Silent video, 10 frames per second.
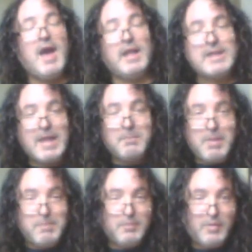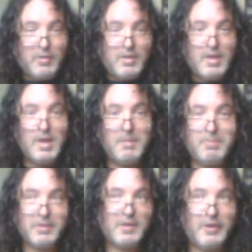But a lot
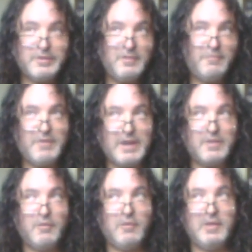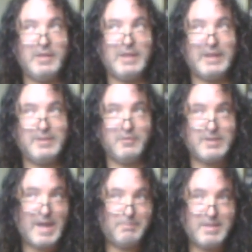of people put cause and
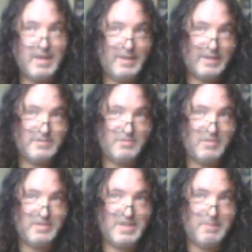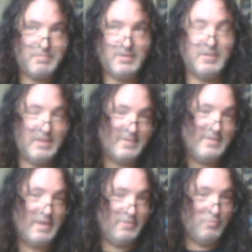effect on like their top 10 next
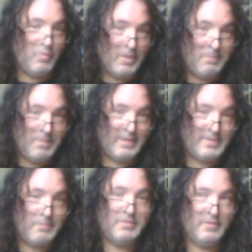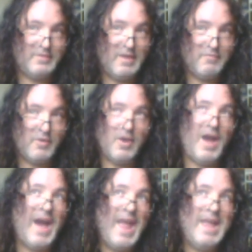generation episode let's say is one of the
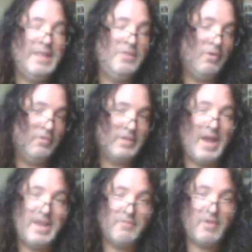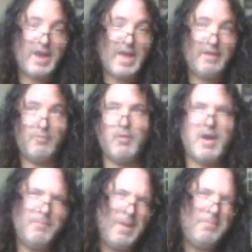best episodes ever i don't
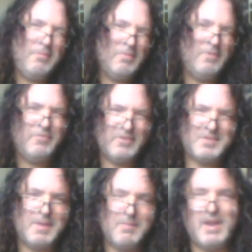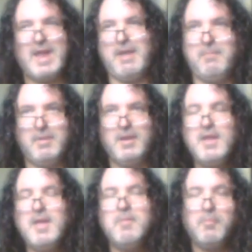i never had well maybe when it
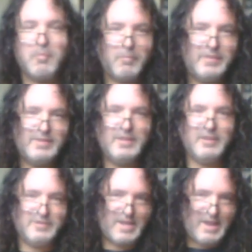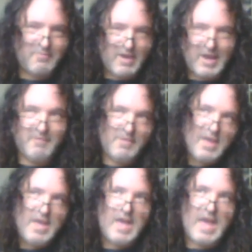first came out i had but more recent
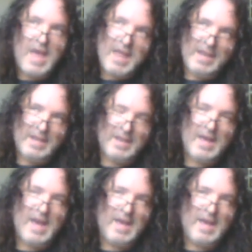years i never have